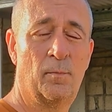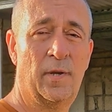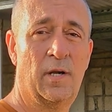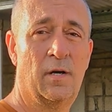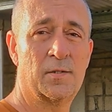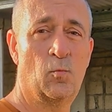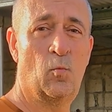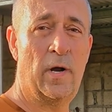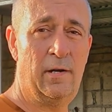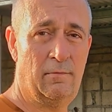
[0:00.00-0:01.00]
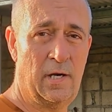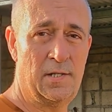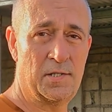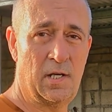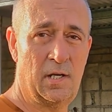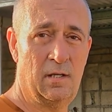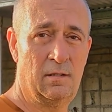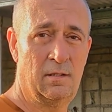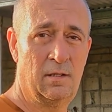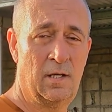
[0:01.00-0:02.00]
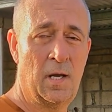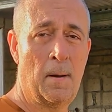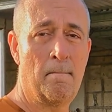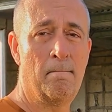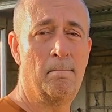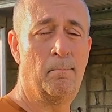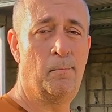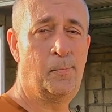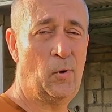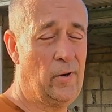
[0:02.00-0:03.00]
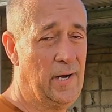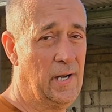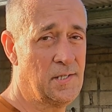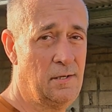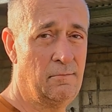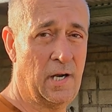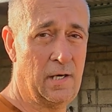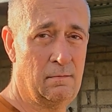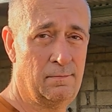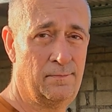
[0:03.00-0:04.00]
because when it rains here, boy does it rain.